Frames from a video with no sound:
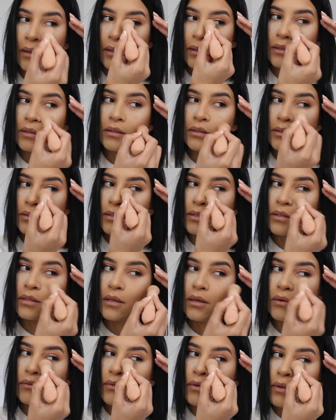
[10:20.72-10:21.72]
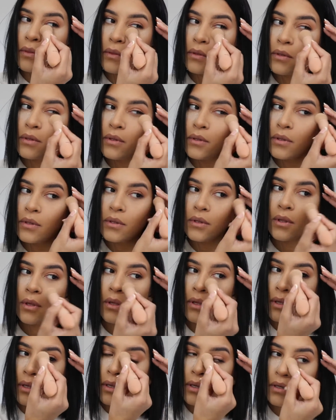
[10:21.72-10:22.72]
And dust it off on this
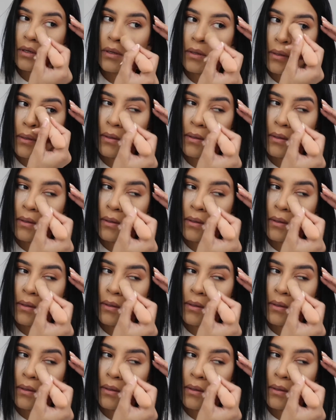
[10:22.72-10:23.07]
side.